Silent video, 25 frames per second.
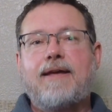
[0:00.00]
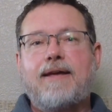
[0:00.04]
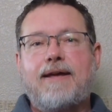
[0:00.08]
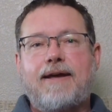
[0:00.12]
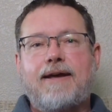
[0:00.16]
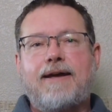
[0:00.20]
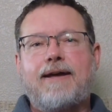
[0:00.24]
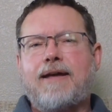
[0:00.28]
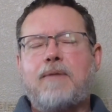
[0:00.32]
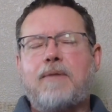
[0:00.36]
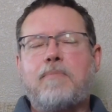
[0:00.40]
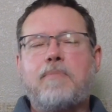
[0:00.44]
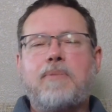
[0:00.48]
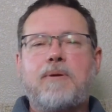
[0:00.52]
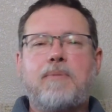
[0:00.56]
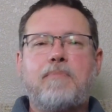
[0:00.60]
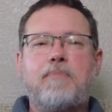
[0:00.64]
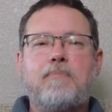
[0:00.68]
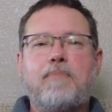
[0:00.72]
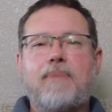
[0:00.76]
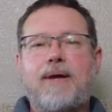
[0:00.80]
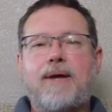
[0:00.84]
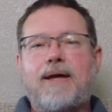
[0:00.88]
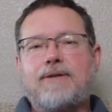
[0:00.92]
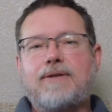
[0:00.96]
I'd
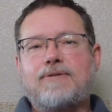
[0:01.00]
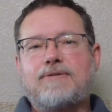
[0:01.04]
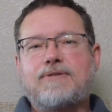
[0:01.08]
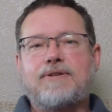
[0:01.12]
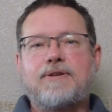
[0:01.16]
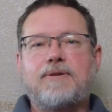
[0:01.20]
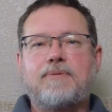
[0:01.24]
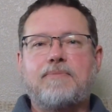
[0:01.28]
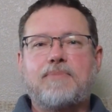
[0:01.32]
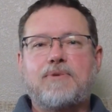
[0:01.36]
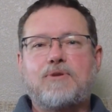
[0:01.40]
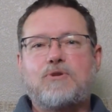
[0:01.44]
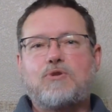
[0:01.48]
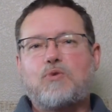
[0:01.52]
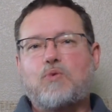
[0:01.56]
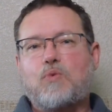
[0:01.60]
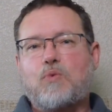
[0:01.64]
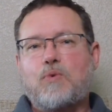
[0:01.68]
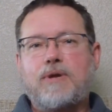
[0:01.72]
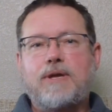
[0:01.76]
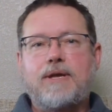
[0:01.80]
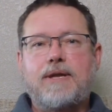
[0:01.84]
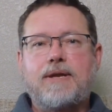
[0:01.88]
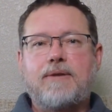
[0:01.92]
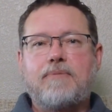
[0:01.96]
been bouncing
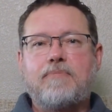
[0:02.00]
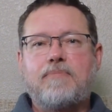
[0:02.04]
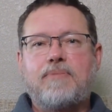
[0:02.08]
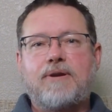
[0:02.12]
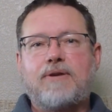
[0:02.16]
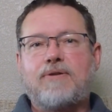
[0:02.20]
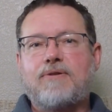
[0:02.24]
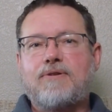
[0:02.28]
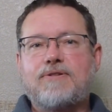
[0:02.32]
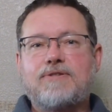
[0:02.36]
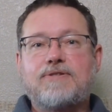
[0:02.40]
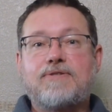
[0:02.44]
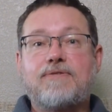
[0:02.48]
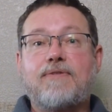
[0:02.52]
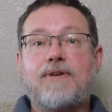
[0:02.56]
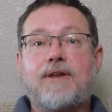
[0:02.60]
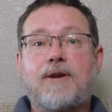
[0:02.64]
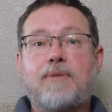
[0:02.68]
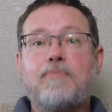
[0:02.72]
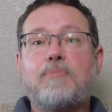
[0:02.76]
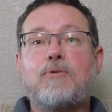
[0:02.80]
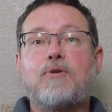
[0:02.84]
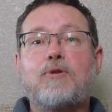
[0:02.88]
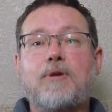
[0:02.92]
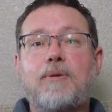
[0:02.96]
between periods of
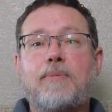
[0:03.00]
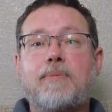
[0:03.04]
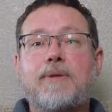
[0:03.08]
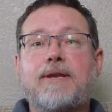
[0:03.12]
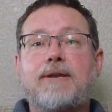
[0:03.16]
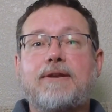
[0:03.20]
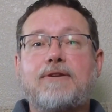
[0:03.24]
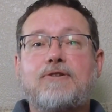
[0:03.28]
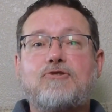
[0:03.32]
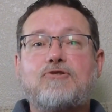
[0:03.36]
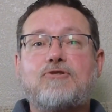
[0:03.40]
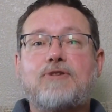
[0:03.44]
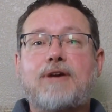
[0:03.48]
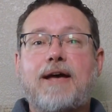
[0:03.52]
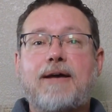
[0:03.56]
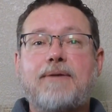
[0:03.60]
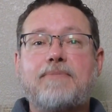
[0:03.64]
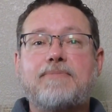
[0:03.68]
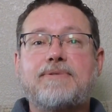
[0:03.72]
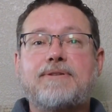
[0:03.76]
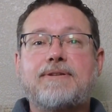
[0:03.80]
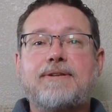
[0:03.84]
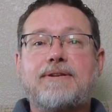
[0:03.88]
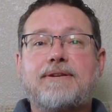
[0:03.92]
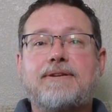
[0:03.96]
unemployment and
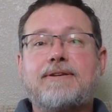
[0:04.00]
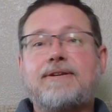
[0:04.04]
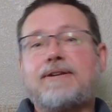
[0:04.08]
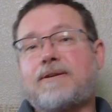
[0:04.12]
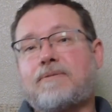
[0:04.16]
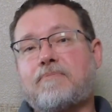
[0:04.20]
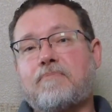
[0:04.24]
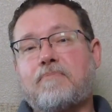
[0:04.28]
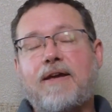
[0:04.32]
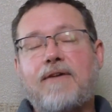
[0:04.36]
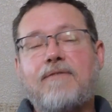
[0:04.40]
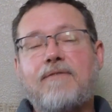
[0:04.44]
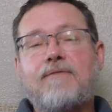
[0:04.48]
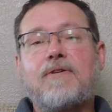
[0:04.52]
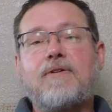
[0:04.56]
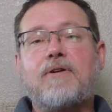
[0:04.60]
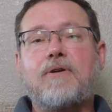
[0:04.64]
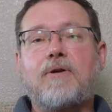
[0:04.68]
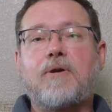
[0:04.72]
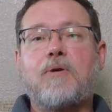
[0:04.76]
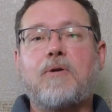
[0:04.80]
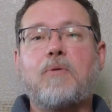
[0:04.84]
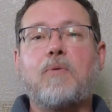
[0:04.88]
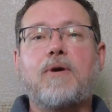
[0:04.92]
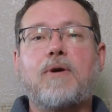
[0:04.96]
jobs that didn't pay
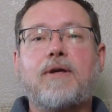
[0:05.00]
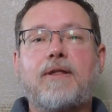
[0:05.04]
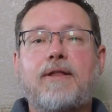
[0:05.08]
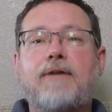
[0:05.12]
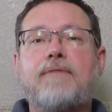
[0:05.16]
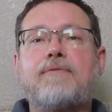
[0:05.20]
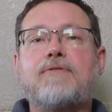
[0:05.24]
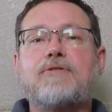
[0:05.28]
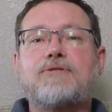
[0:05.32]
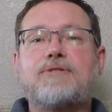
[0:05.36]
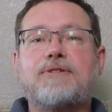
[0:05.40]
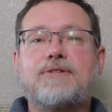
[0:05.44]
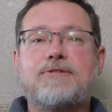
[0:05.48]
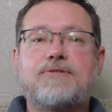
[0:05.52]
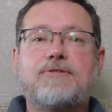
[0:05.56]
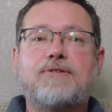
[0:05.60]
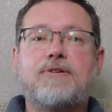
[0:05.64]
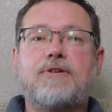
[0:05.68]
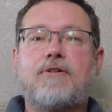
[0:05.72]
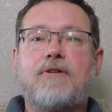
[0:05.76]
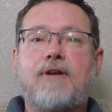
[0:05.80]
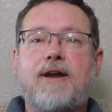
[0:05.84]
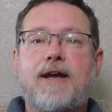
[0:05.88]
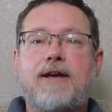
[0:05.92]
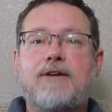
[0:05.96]
very well ever since the
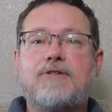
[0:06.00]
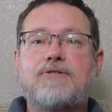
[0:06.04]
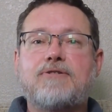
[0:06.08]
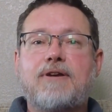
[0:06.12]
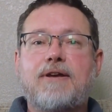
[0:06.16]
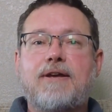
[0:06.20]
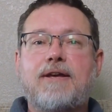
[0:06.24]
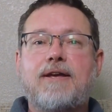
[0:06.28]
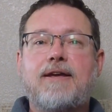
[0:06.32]
crash.